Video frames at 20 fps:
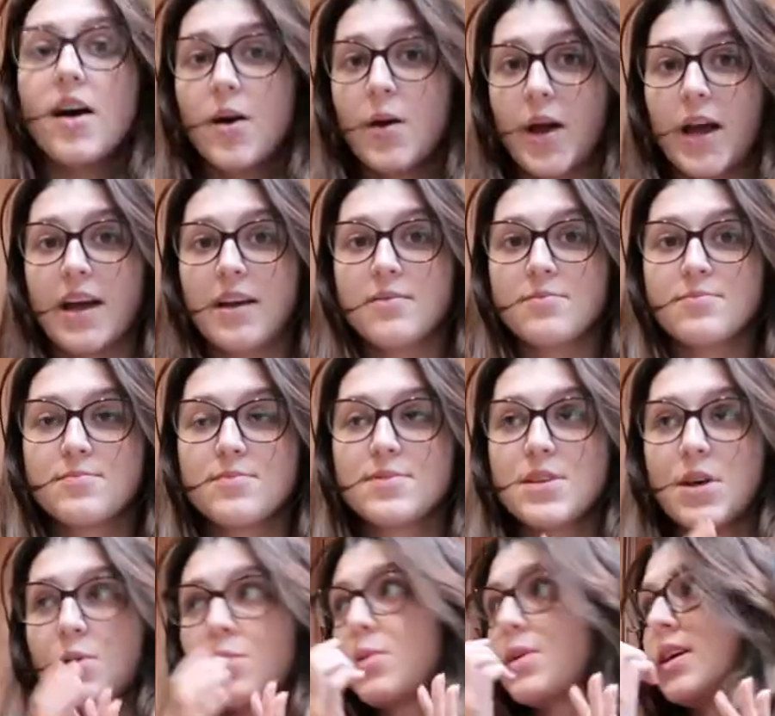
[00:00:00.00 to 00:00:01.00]
Okay,
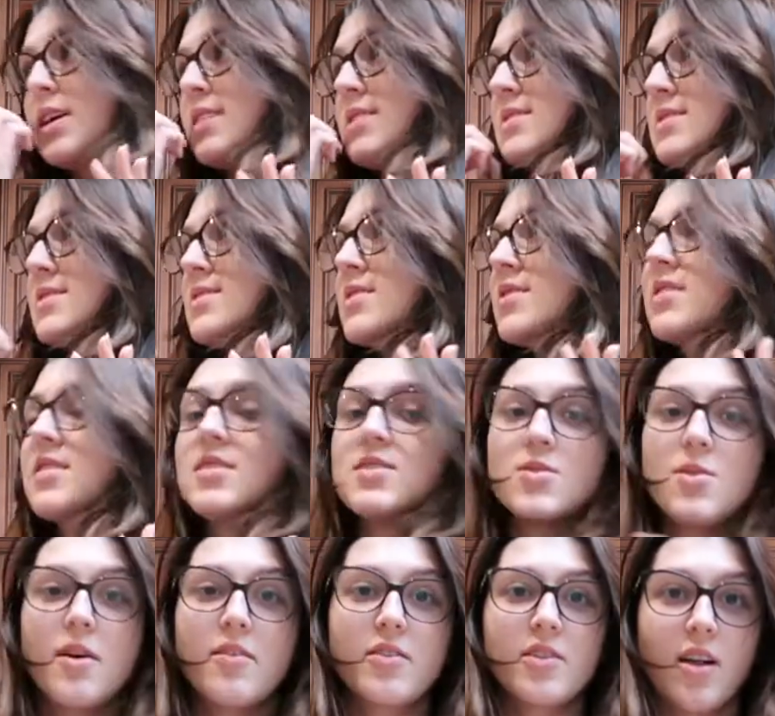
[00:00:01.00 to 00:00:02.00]
so it's
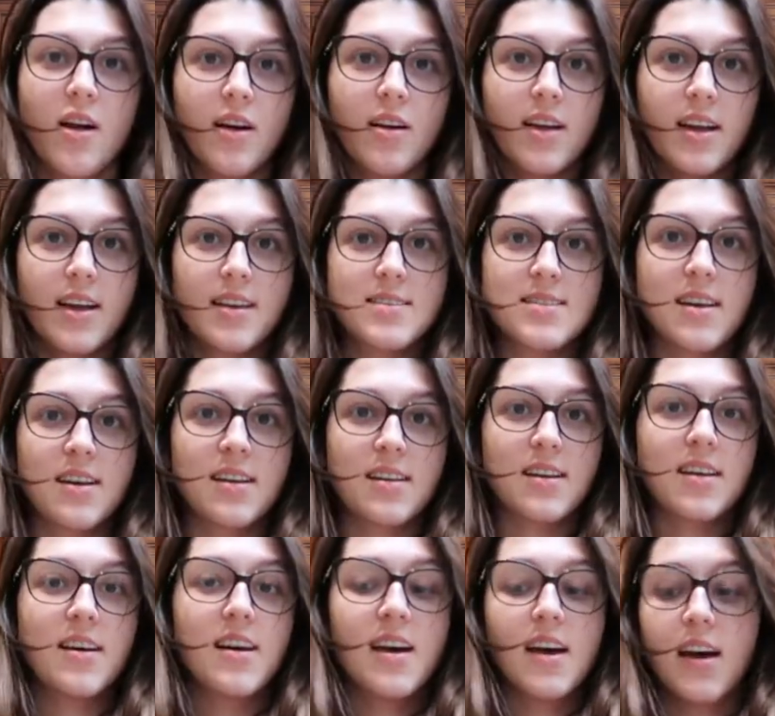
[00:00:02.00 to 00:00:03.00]
12 o'clock, like I
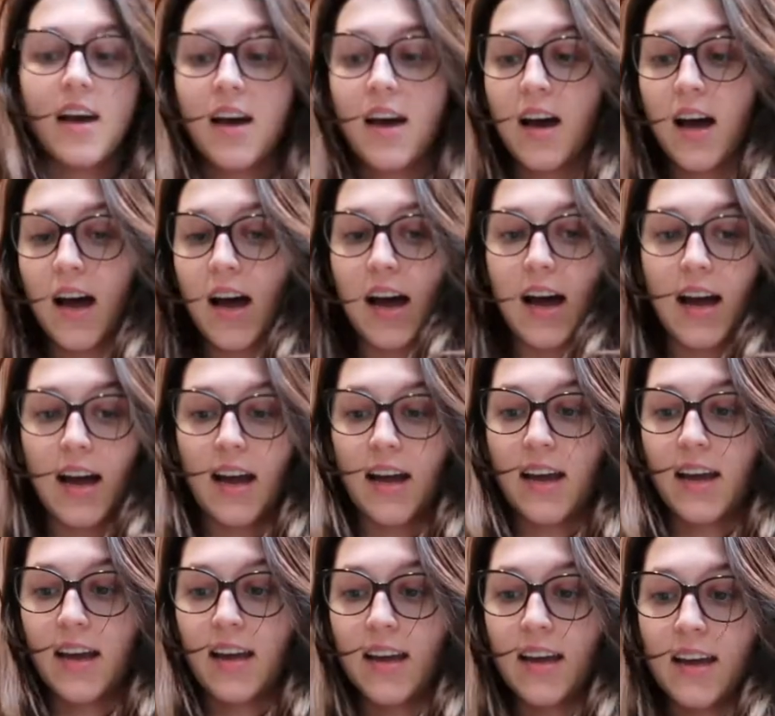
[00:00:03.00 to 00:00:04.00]
said.
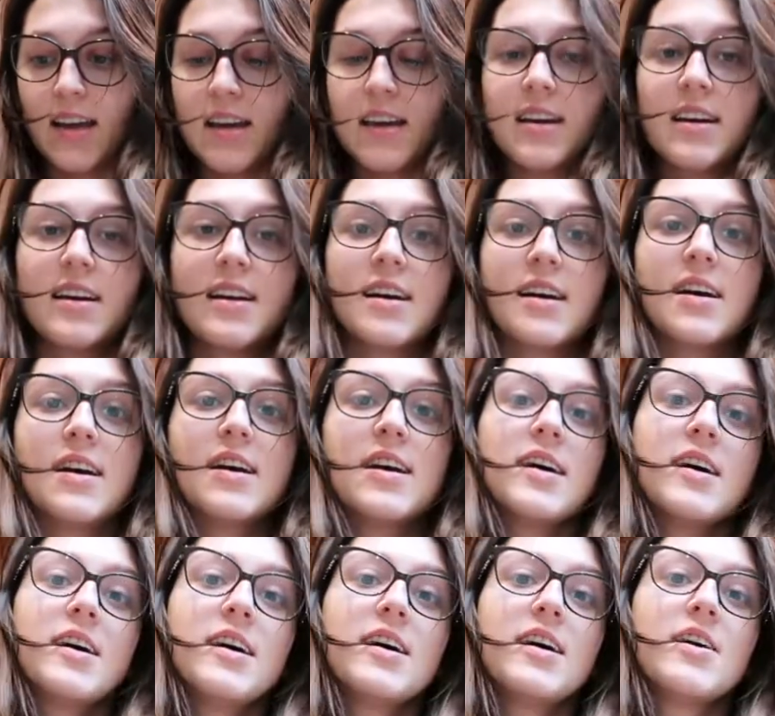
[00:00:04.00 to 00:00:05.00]
I
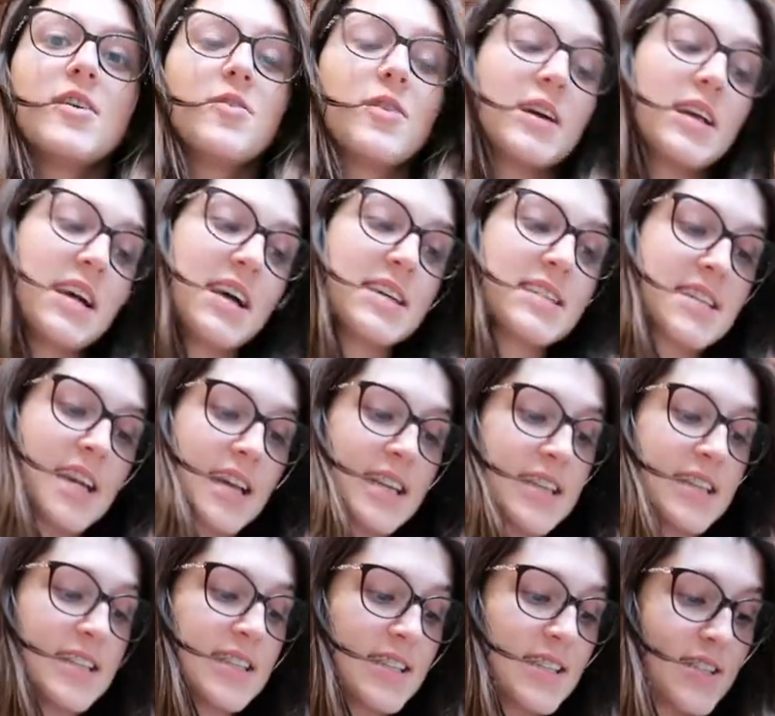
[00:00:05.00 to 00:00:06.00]
realized I
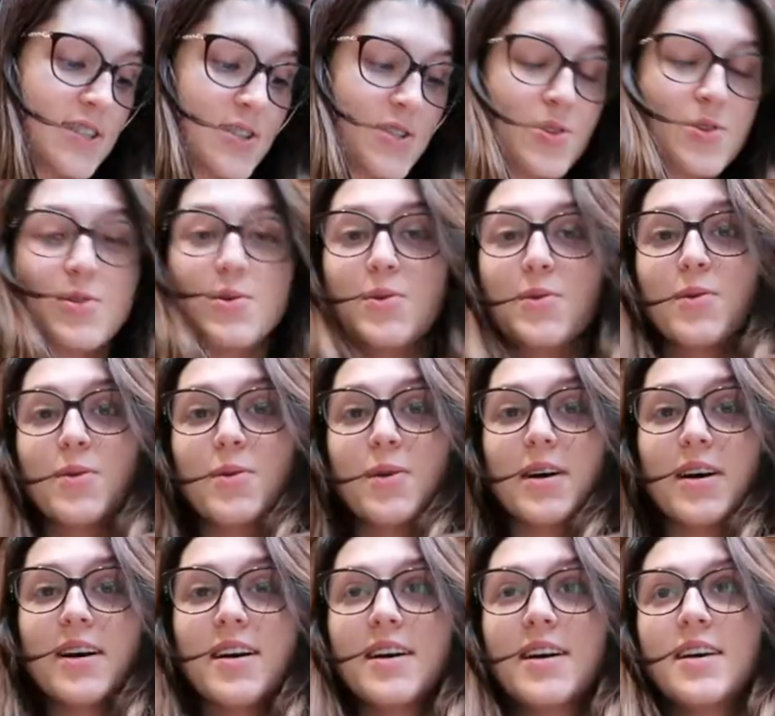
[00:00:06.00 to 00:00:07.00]
needed to
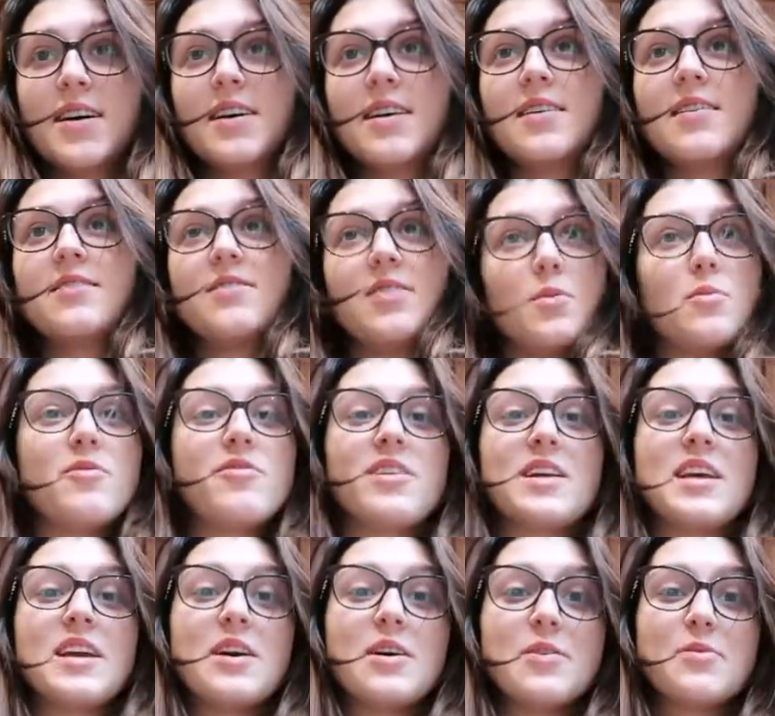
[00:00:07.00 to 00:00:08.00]
film a
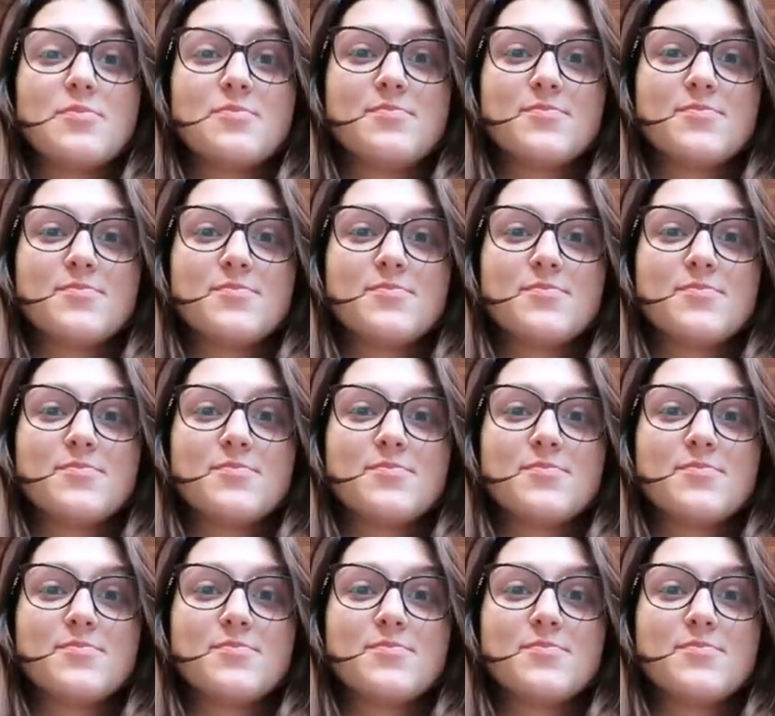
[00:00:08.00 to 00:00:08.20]
video.